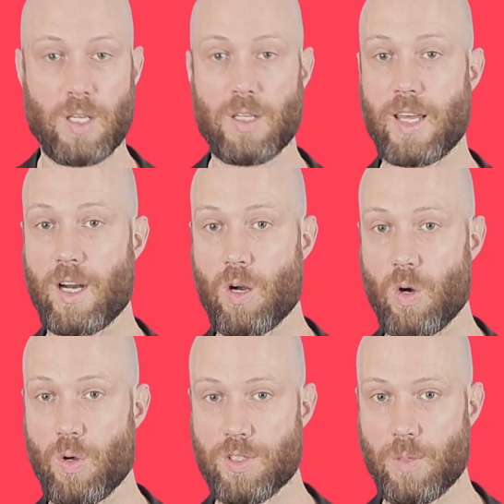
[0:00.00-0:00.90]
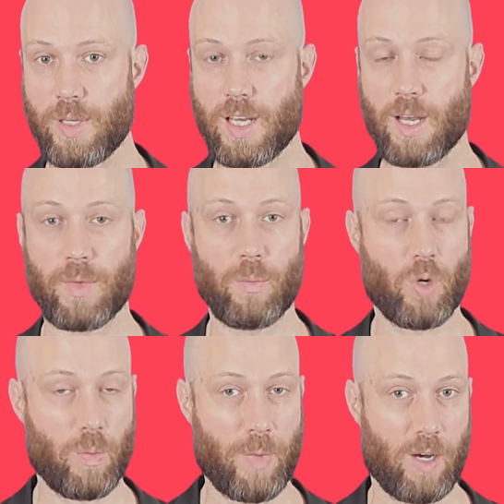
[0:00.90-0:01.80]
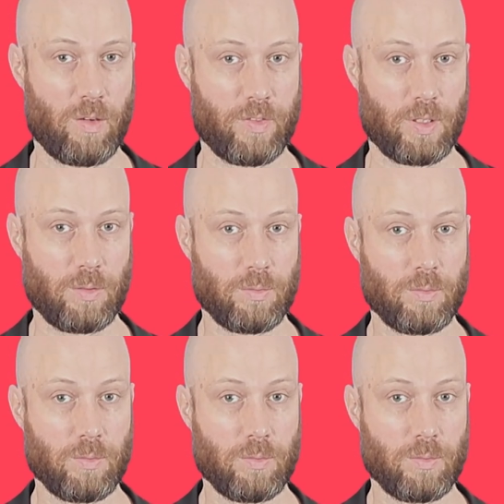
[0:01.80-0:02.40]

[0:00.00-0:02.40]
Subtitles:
They are also becoming more powerful.